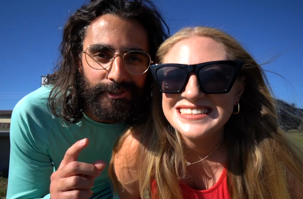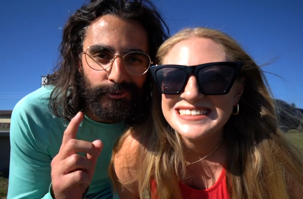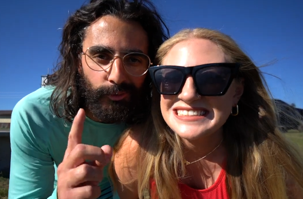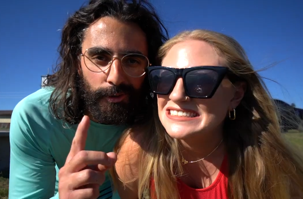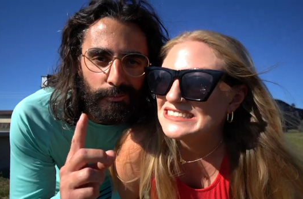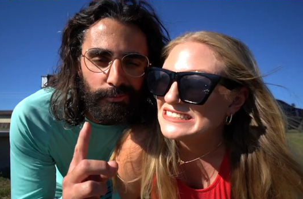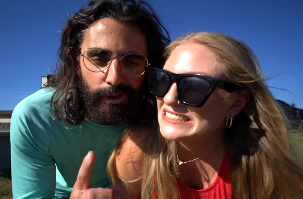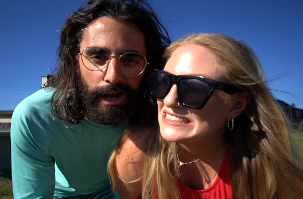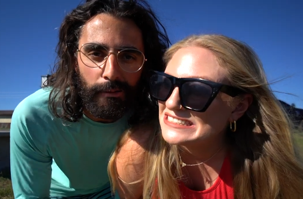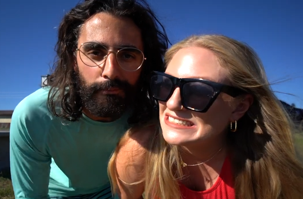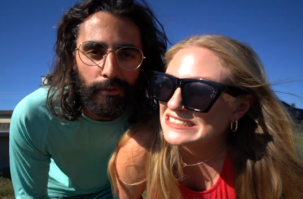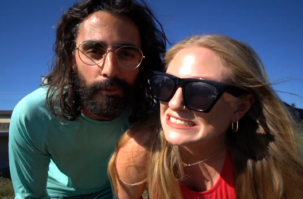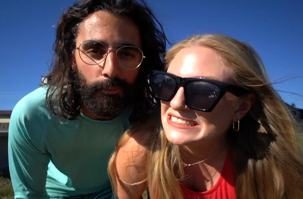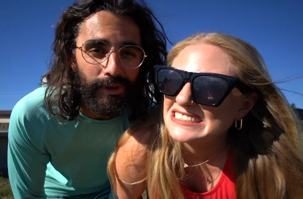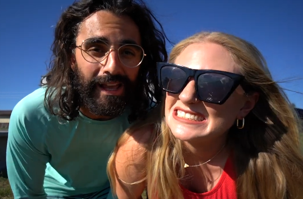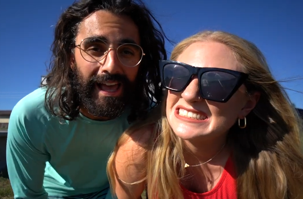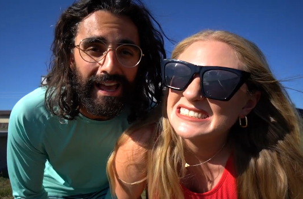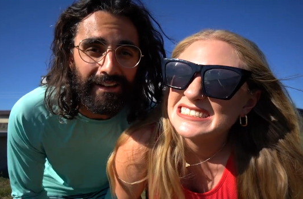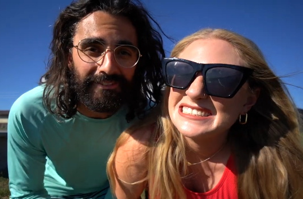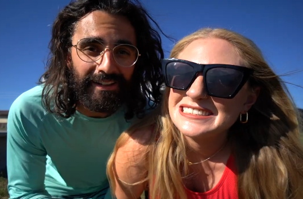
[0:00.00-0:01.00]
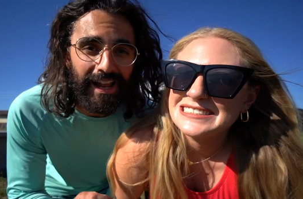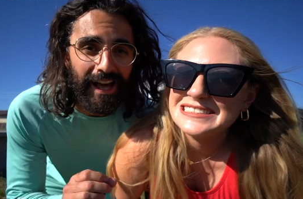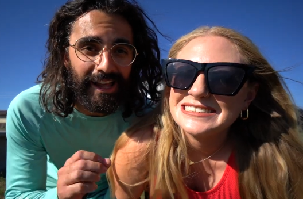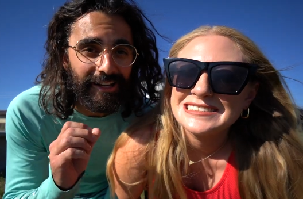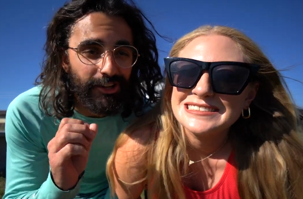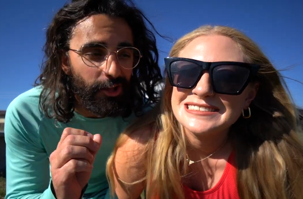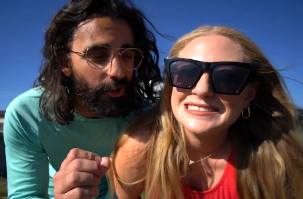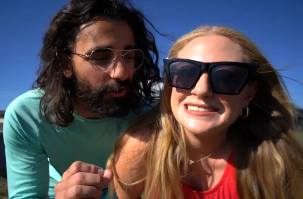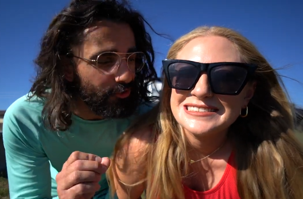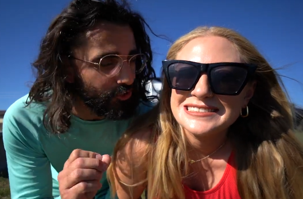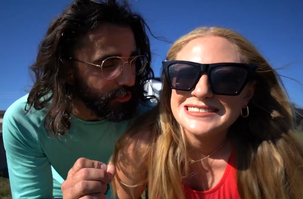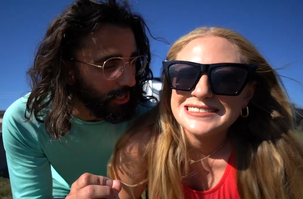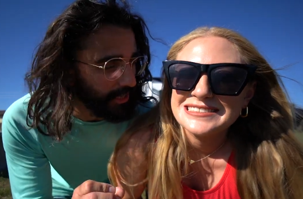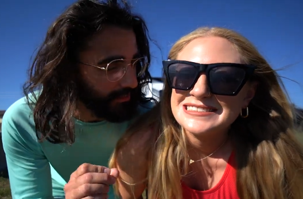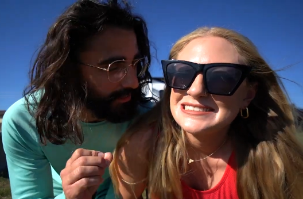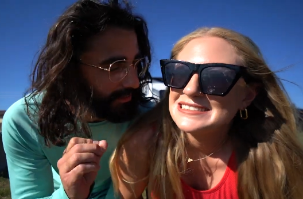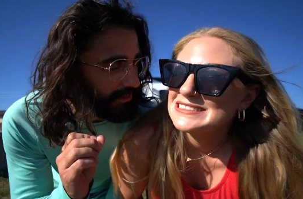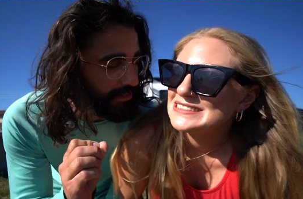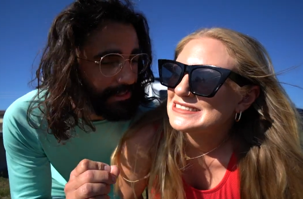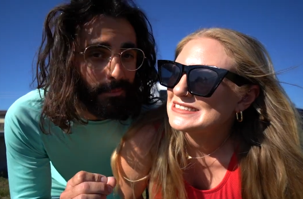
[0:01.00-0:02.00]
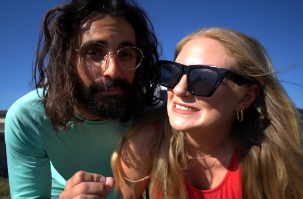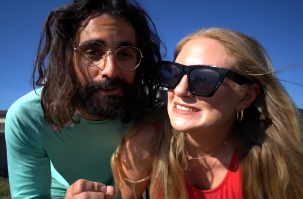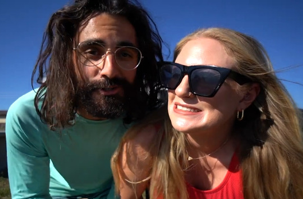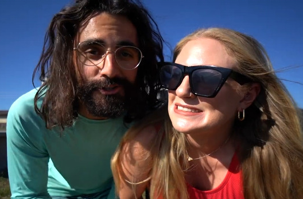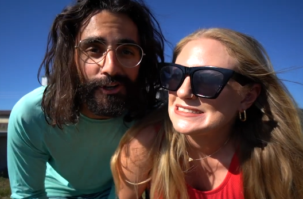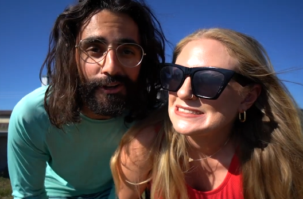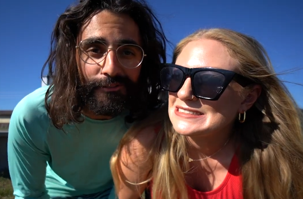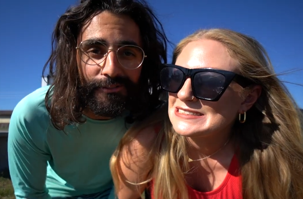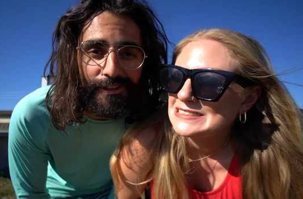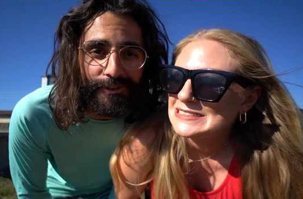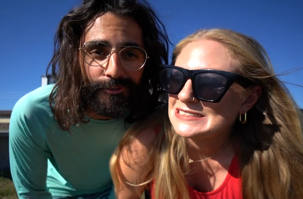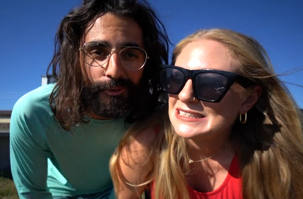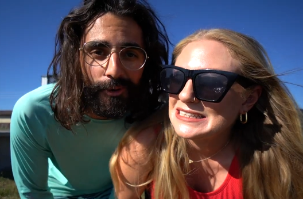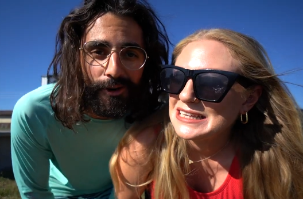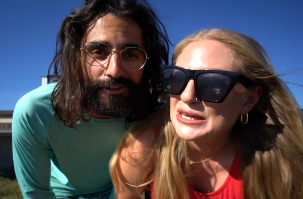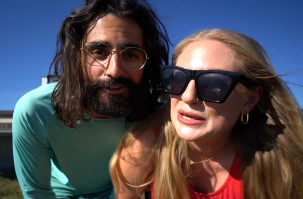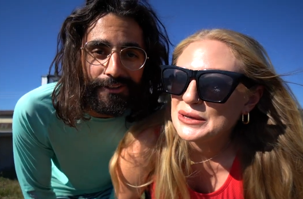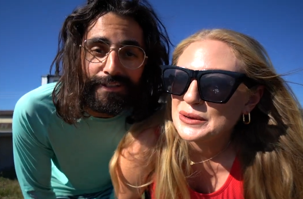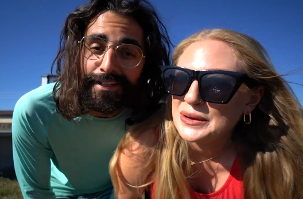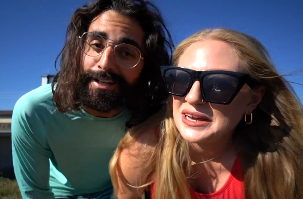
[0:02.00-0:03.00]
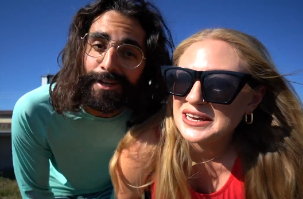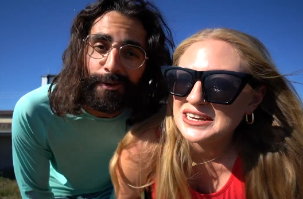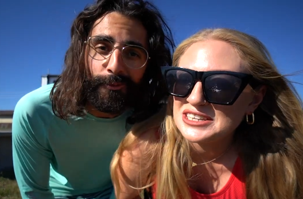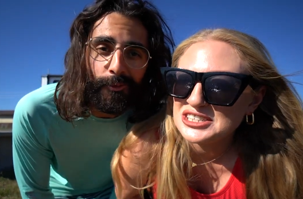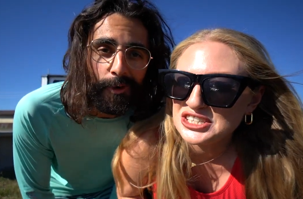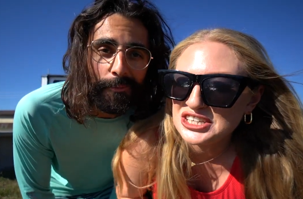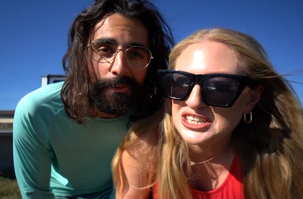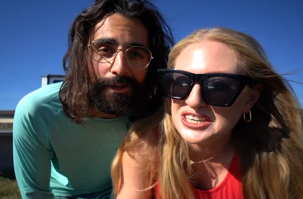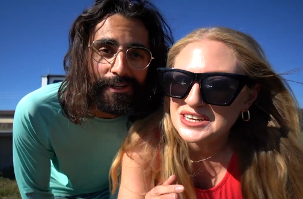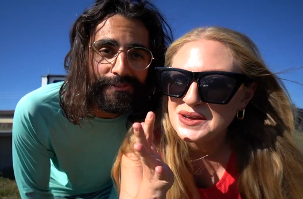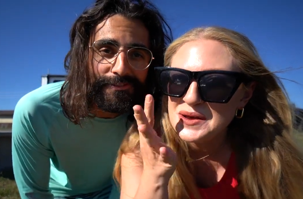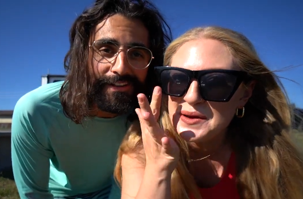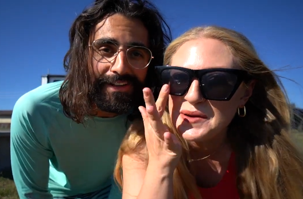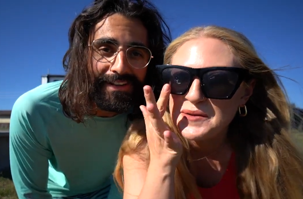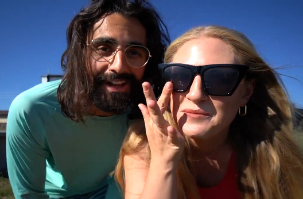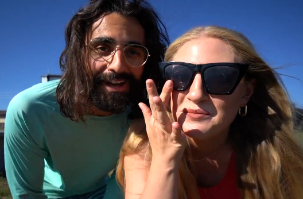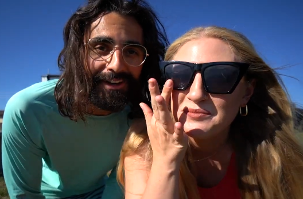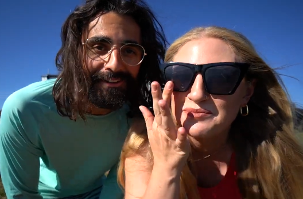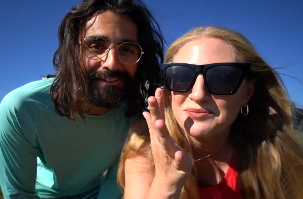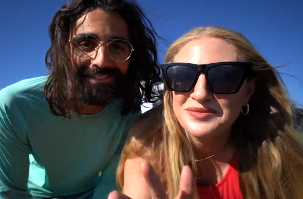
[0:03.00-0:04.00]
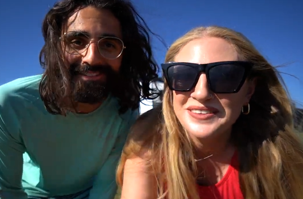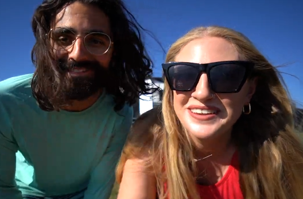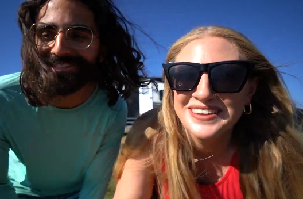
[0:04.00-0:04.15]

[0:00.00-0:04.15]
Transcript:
Speaker 1: is one problem. We have not at all checked the temperature of this water. Oh We're about to find out.